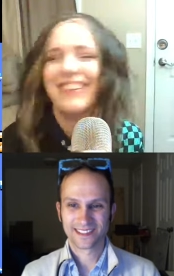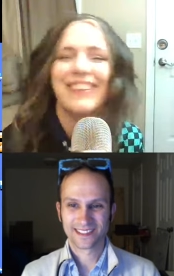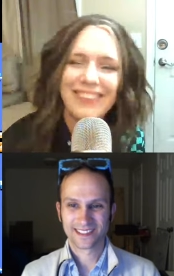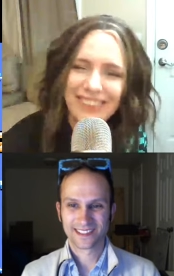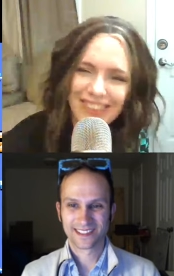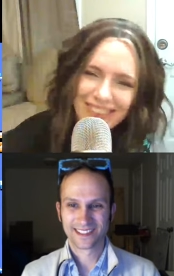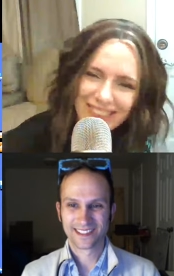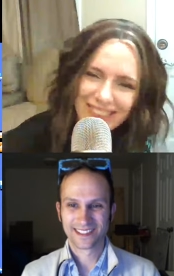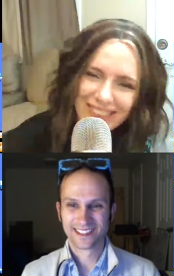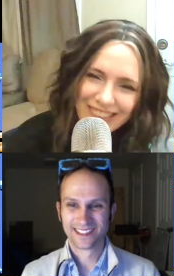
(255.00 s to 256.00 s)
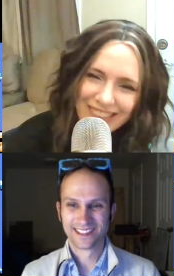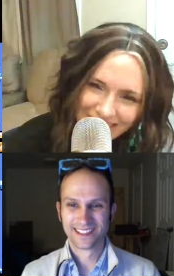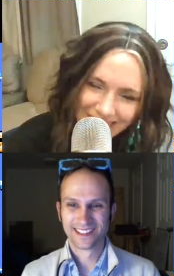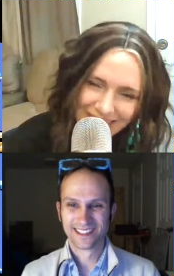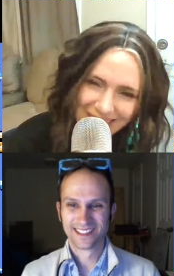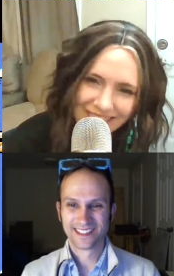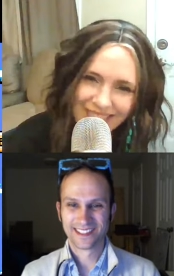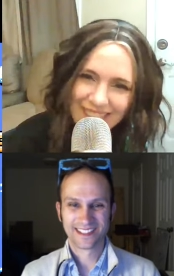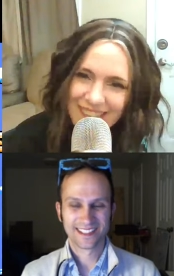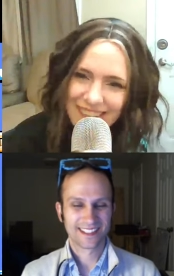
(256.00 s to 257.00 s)

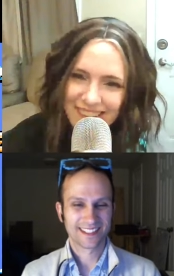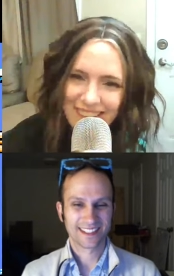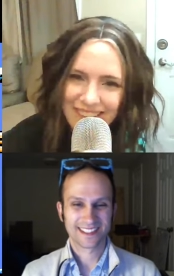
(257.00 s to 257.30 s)
Nobody speaks.